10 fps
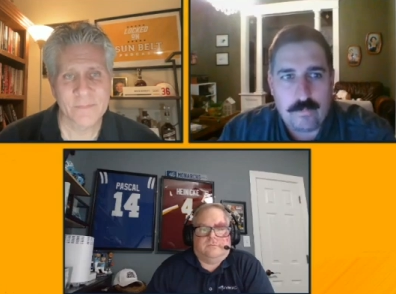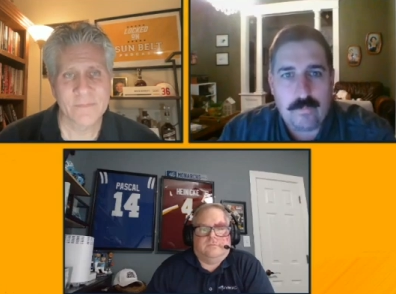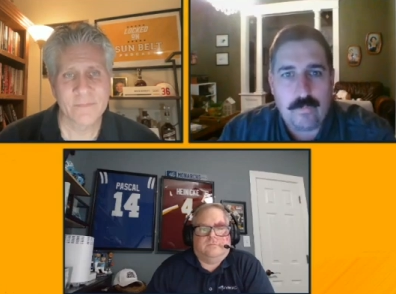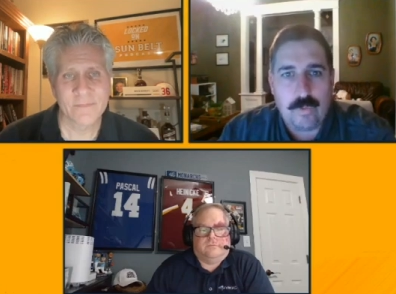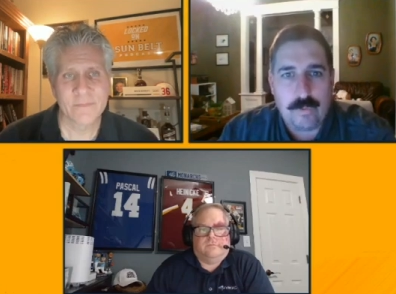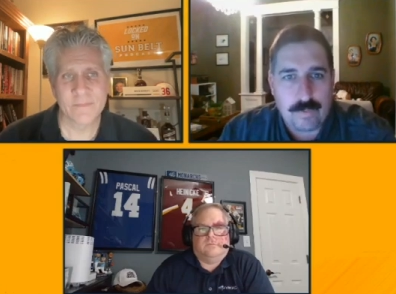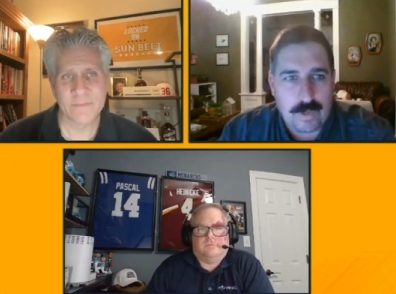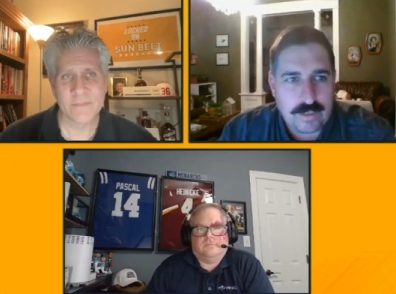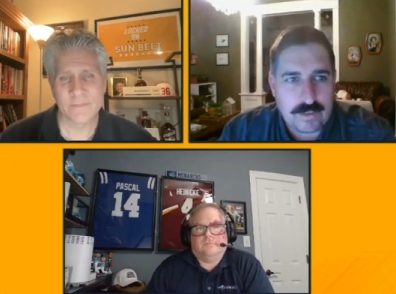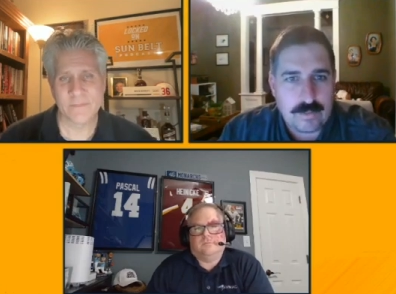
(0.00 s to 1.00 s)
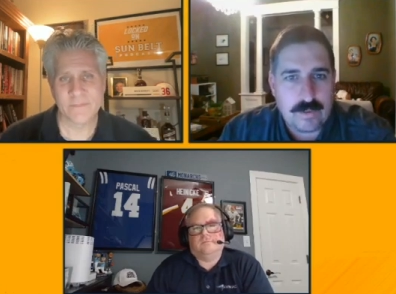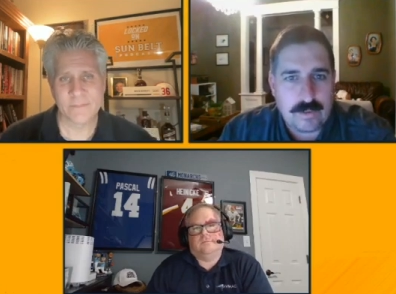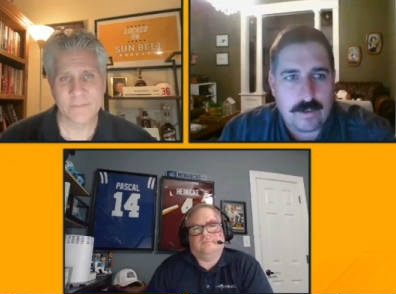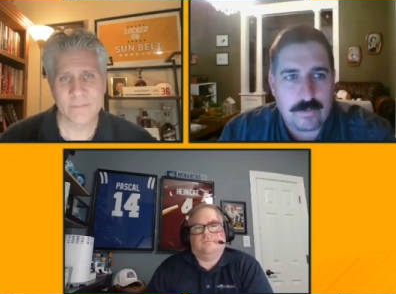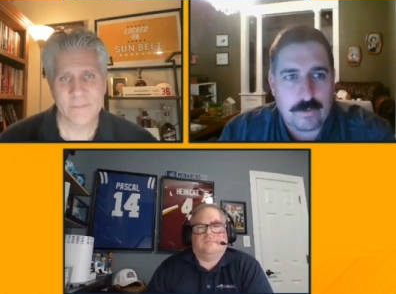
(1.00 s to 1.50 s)
Speaker 1: We played someone
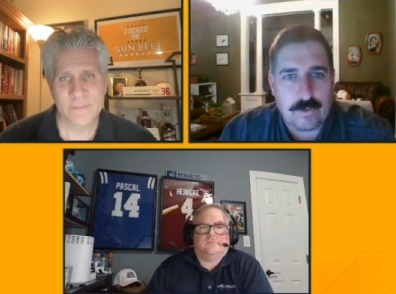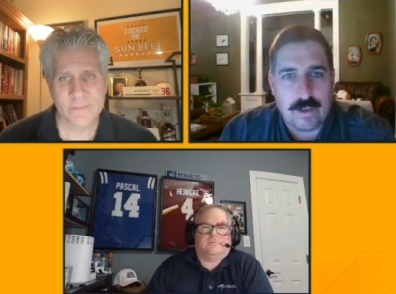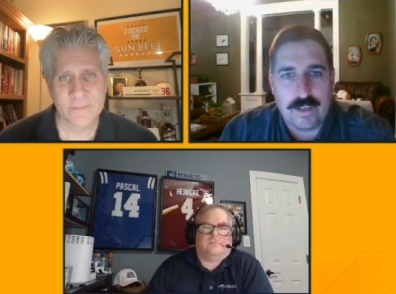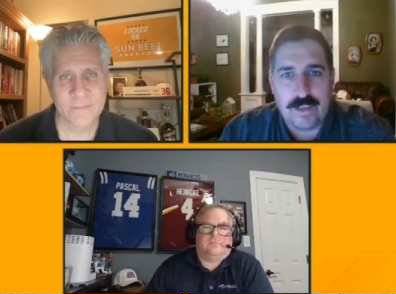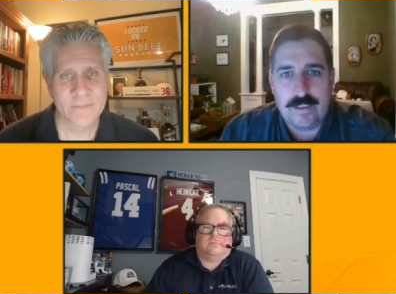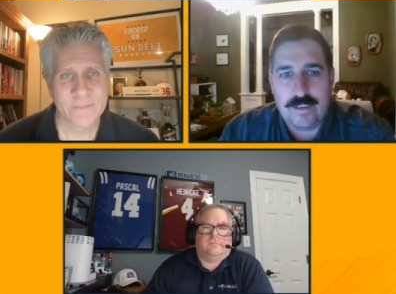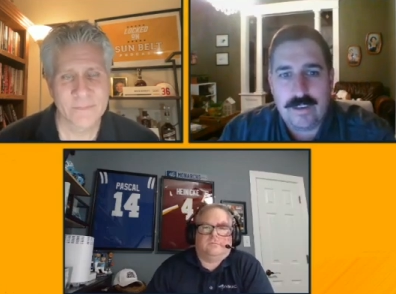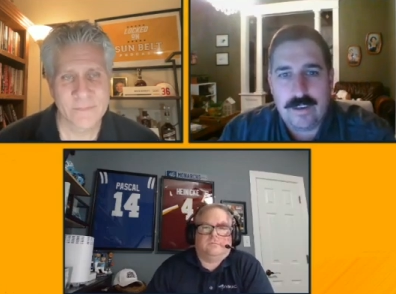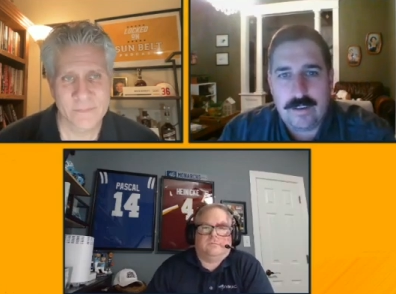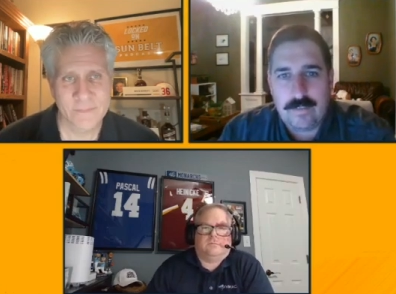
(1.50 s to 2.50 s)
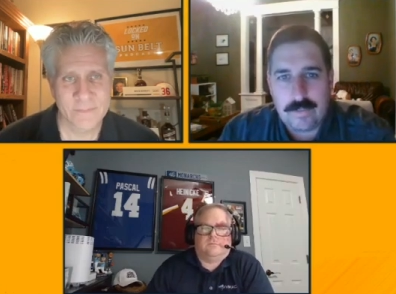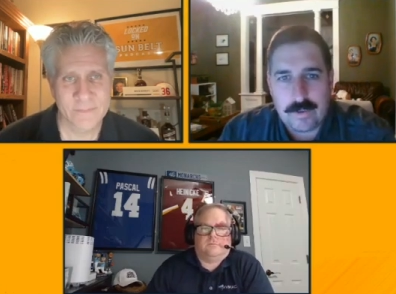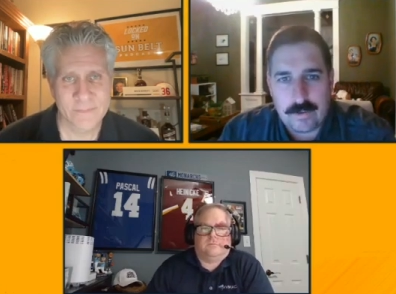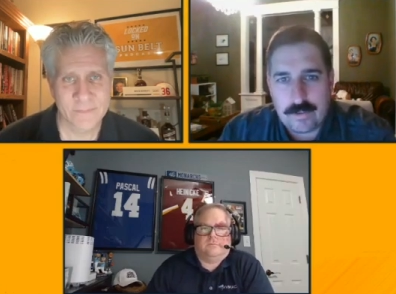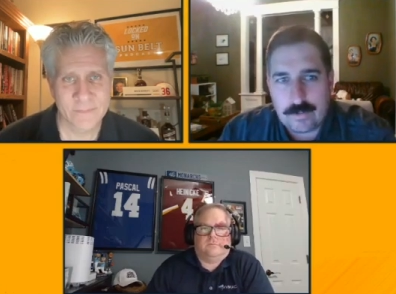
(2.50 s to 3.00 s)
tough already. They're
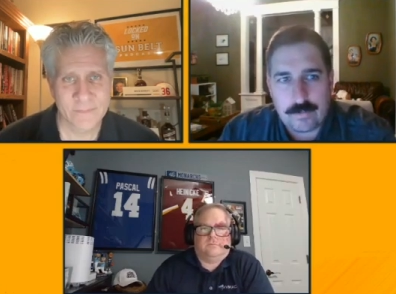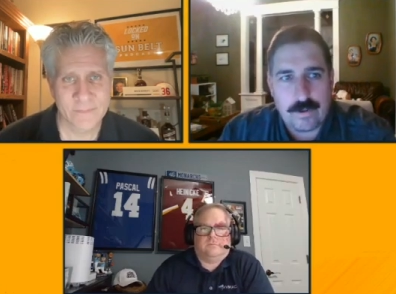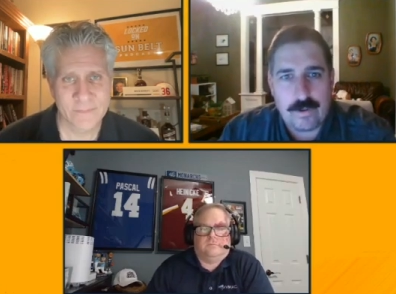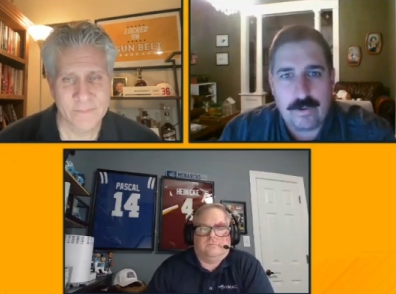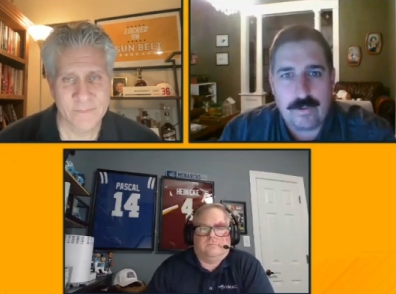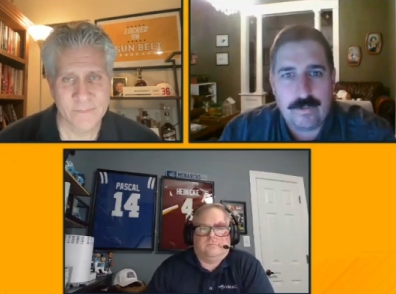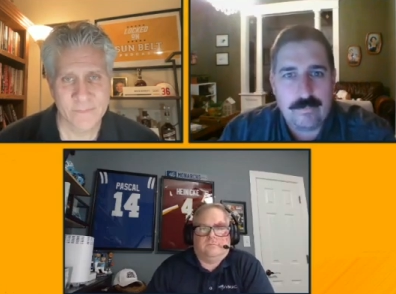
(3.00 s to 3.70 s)
on the road.